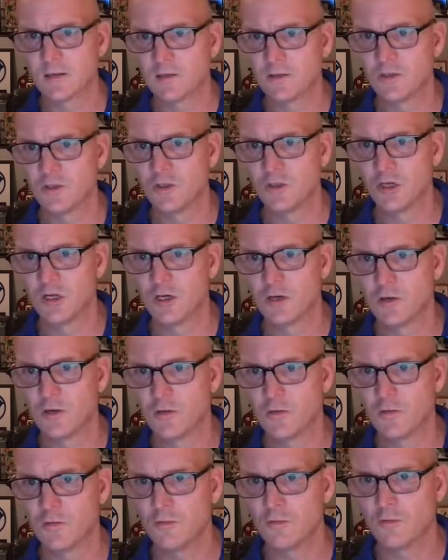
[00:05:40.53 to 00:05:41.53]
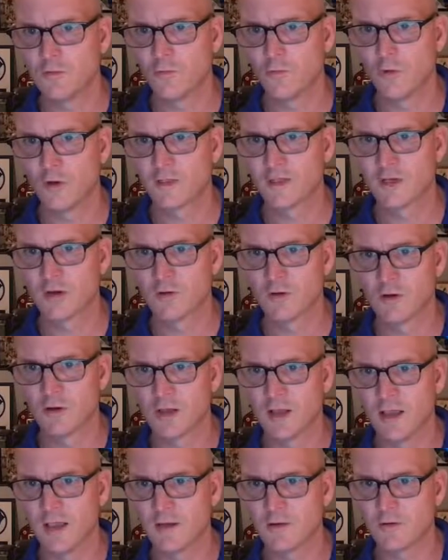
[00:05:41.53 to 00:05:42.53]
Joe, what's going on
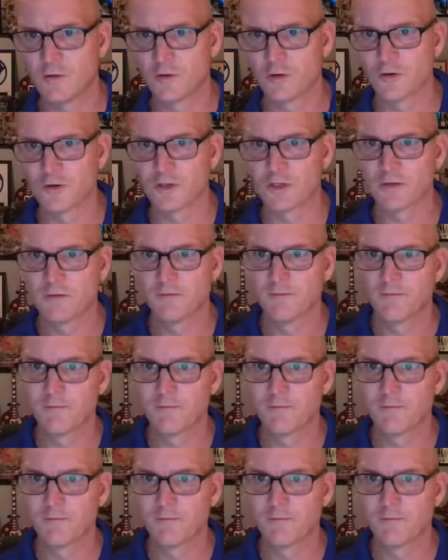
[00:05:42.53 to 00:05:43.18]
at headquarters?